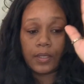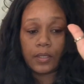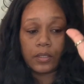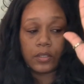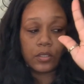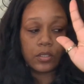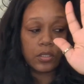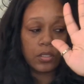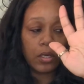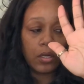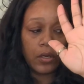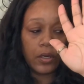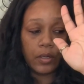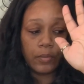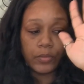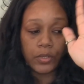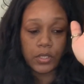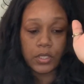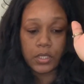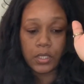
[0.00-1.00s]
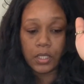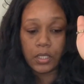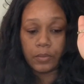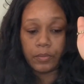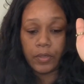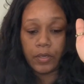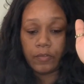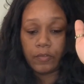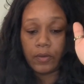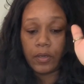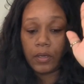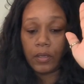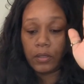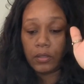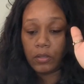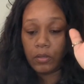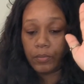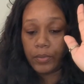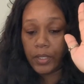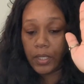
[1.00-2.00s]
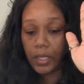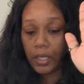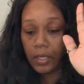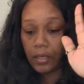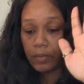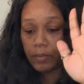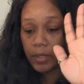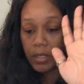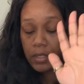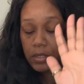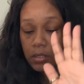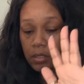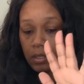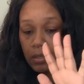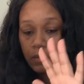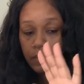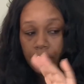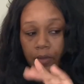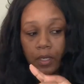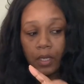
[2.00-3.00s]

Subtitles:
Sorry, I'm just getting above a little bit ahead of myself.